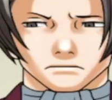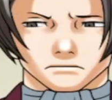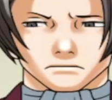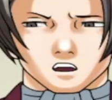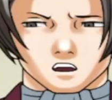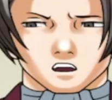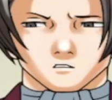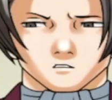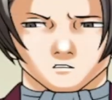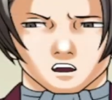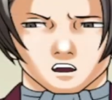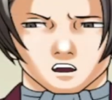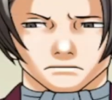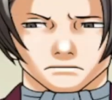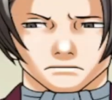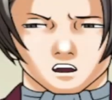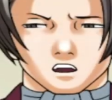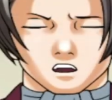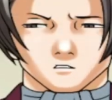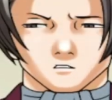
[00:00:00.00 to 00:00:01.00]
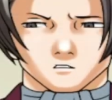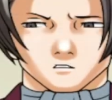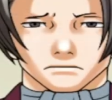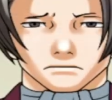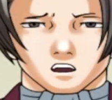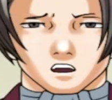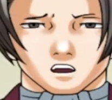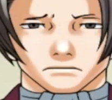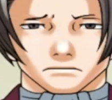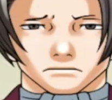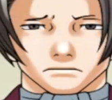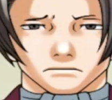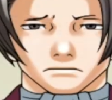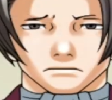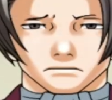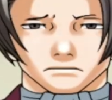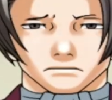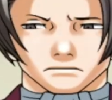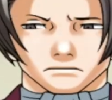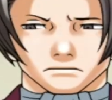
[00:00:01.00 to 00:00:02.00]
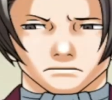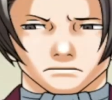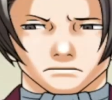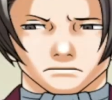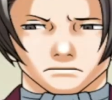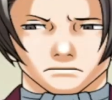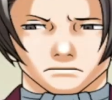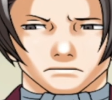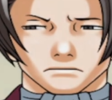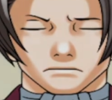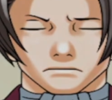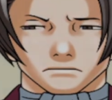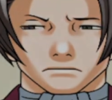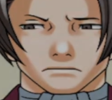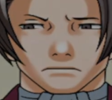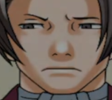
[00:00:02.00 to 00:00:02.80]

It's a dream about my father's killing in the dark.